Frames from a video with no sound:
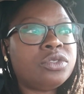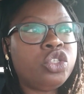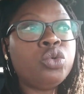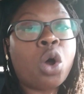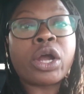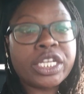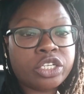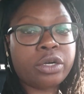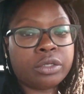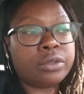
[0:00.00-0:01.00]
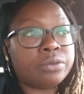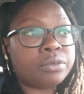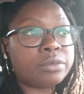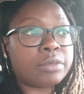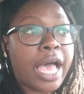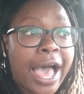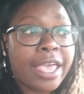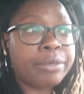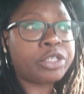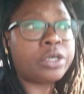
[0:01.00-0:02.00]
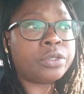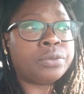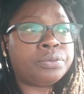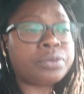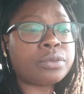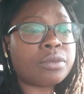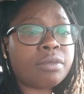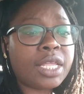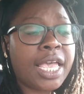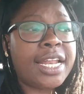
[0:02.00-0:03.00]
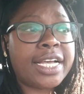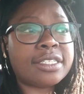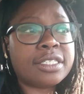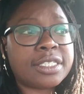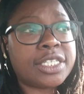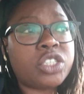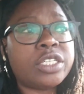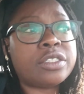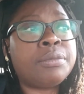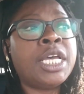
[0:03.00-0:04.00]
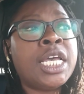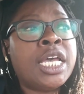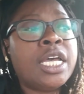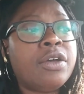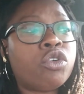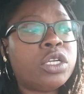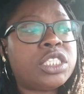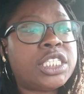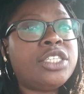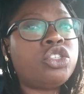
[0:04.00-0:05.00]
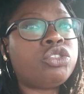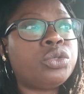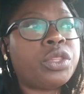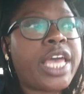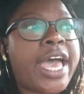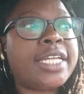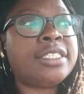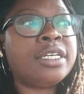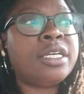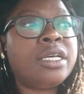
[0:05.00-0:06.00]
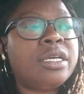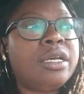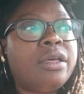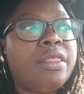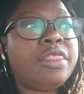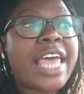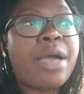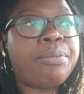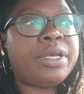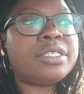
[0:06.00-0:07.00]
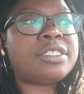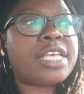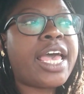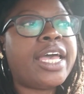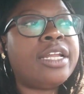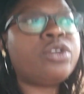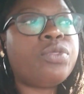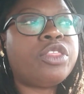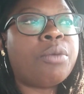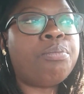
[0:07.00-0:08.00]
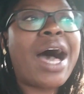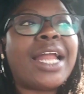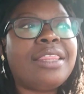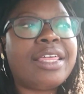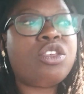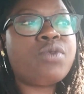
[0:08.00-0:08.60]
You are eternal. I am eternal. And existentialism teaches you that. That being said, the body that you